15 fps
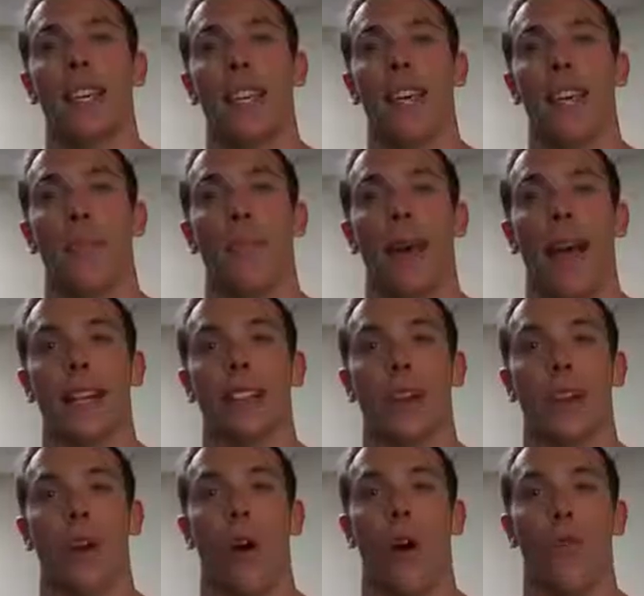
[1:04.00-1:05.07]
seeing impacts
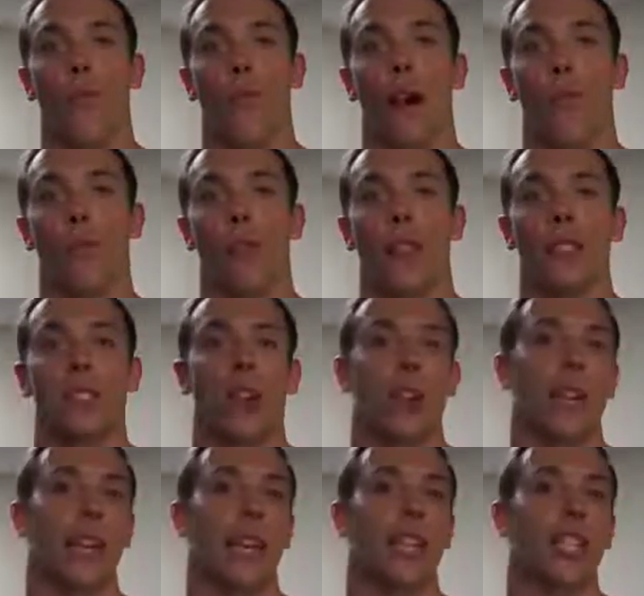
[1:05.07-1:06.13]
on the overall blood
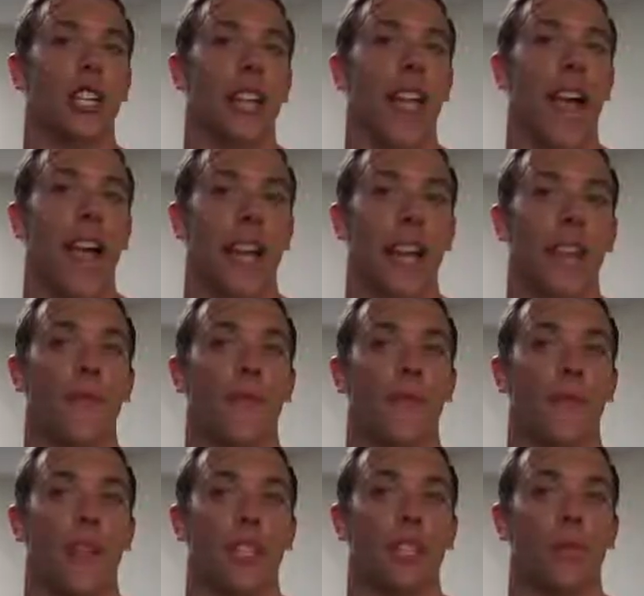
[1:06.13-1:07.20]
circulation and
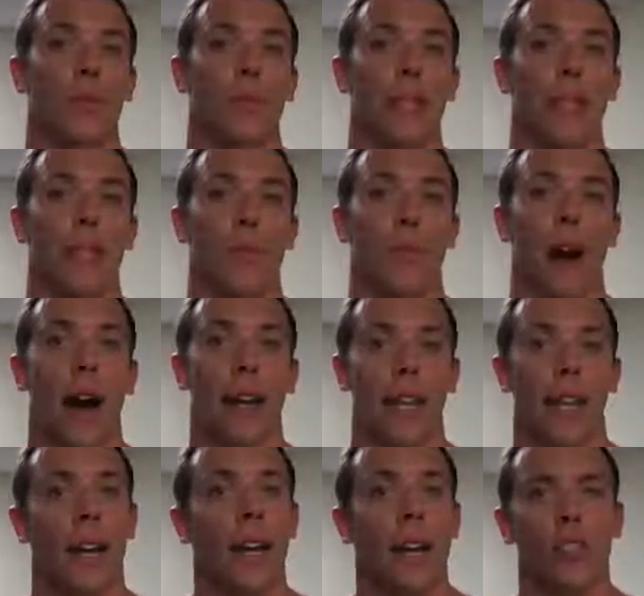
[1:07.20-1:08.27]
inflammation within the
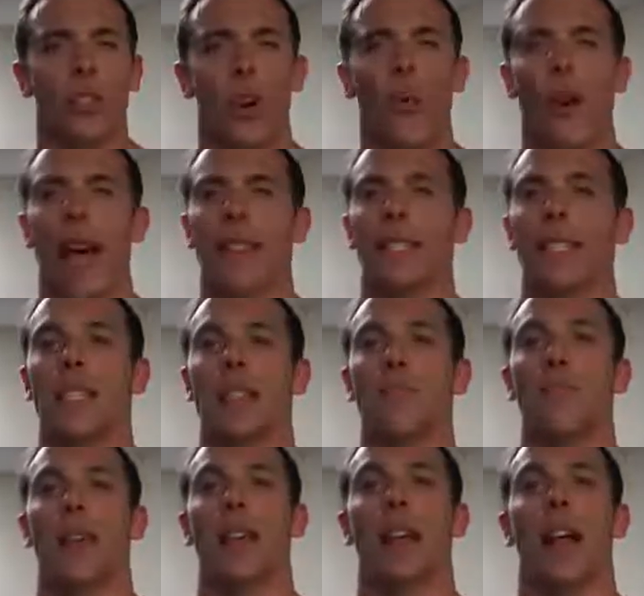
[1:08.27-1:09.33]
body. So guys, this
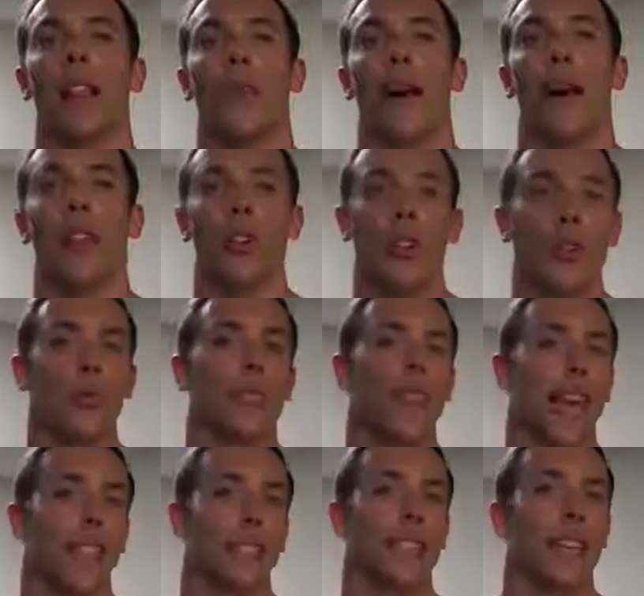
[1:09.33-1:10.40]
is really all about you
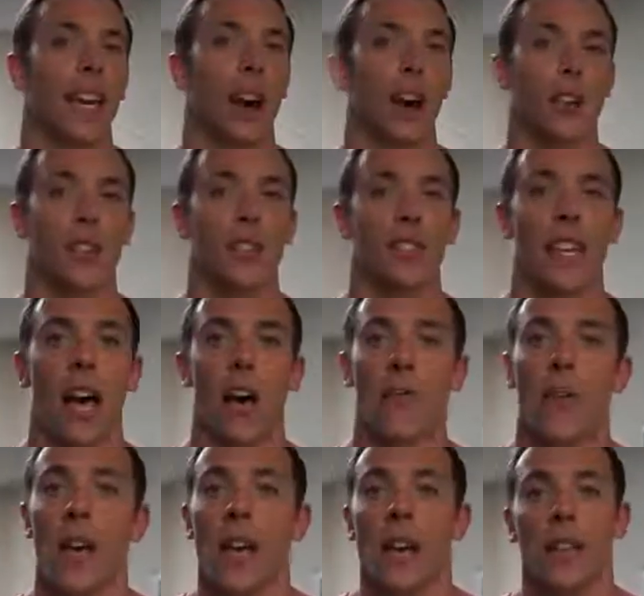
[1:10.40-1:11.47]
testing it on
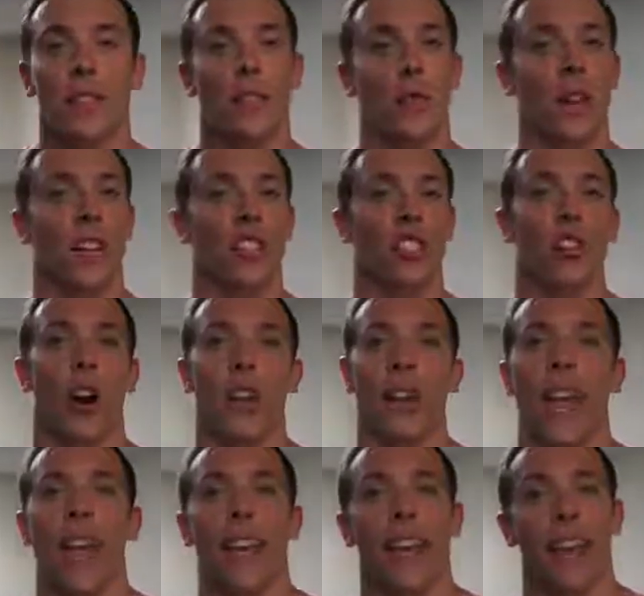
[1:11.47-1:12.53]
yourself, doing a
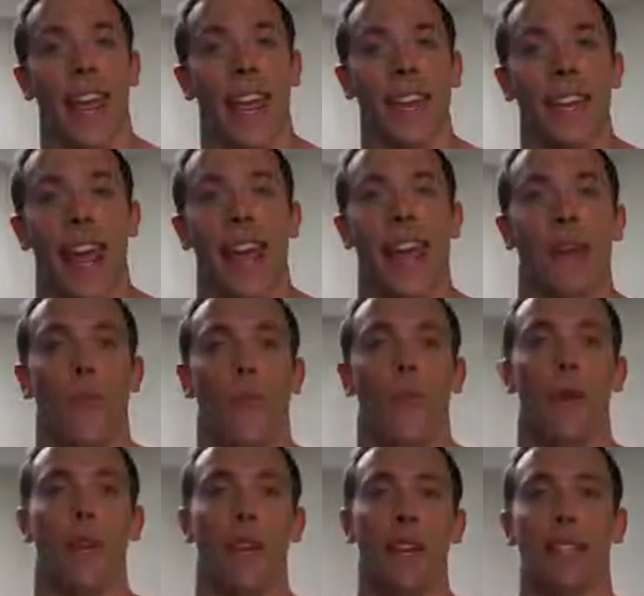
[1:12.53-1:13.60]
start date and end date, and
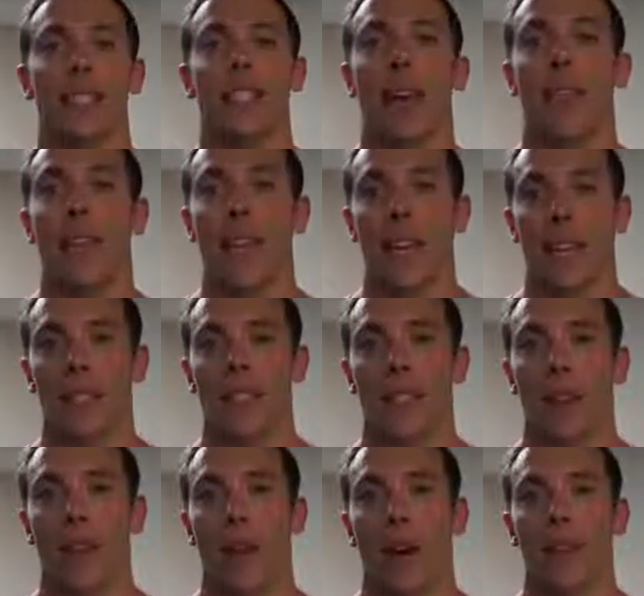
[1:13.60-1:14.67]
really stepping
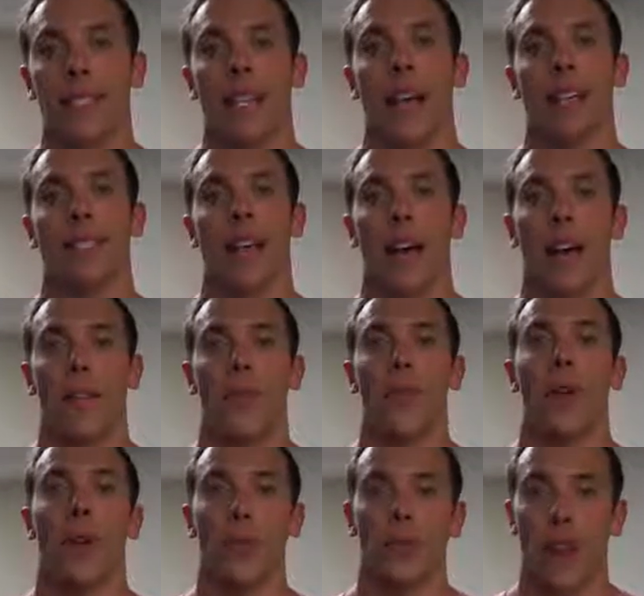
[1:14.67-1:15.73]
into the process
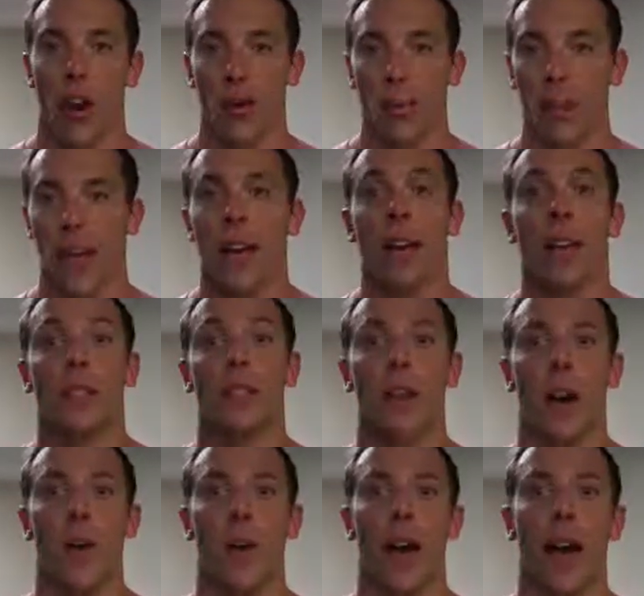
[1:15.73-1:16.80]
of cold therapy.
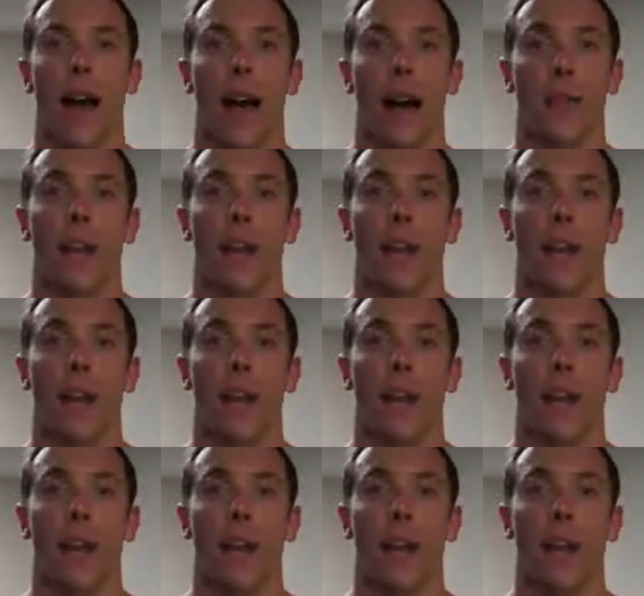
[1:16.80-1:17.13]
So